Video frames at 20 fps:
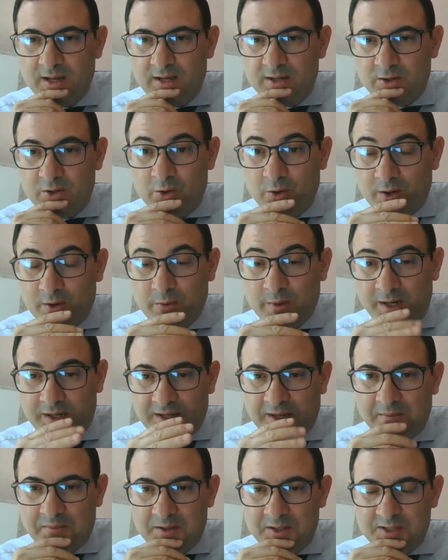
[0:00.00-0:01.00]
You are
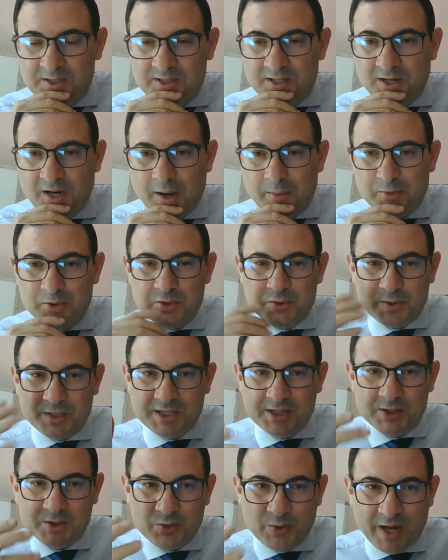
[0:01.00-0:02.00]
welcome. This is an
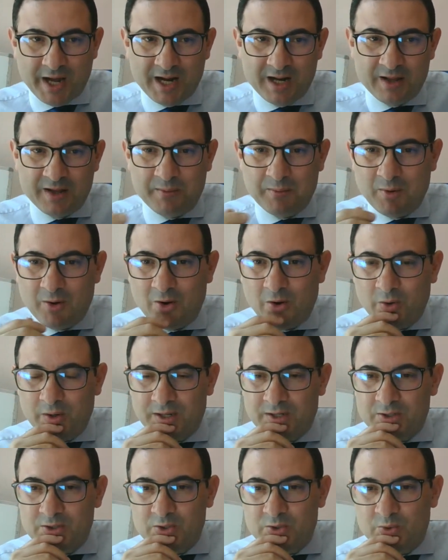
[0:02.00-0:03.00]
opportunity to hail them all
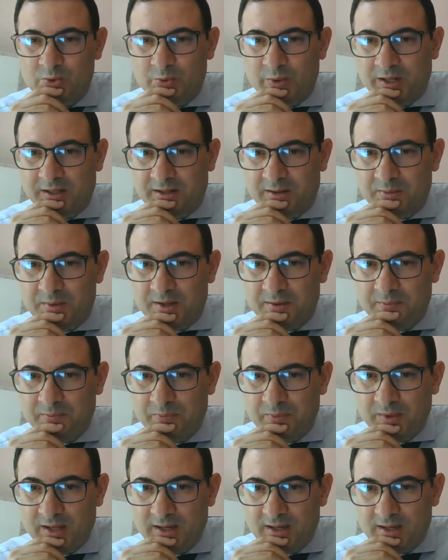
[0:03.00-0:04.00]
and to welcome them.